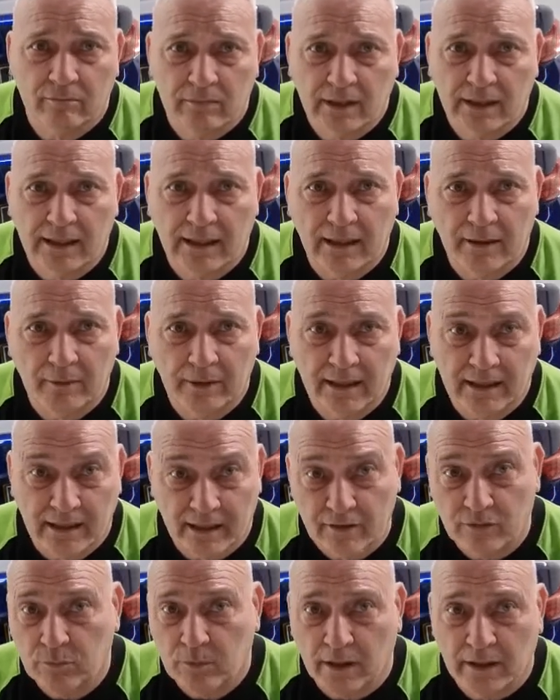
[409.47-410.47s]
You know, it
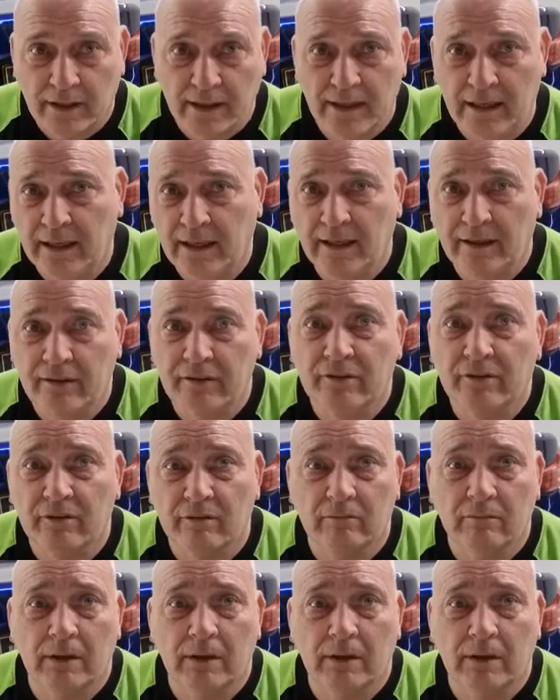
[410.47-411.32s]
is what it is.